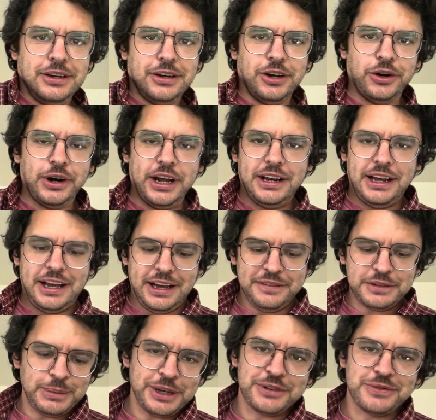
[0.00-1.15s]
All right, I have
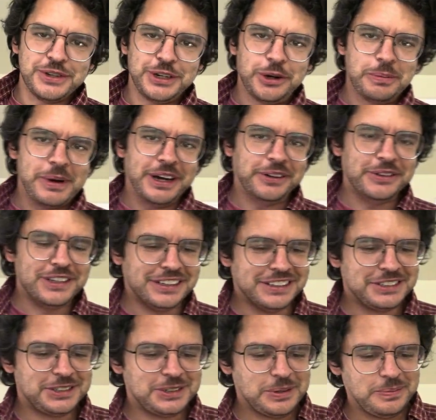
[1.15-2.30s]
to make a video about
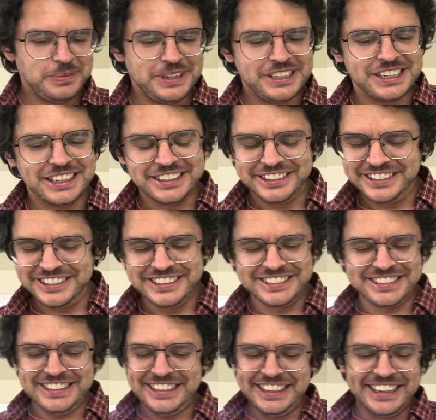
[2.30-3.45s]
this because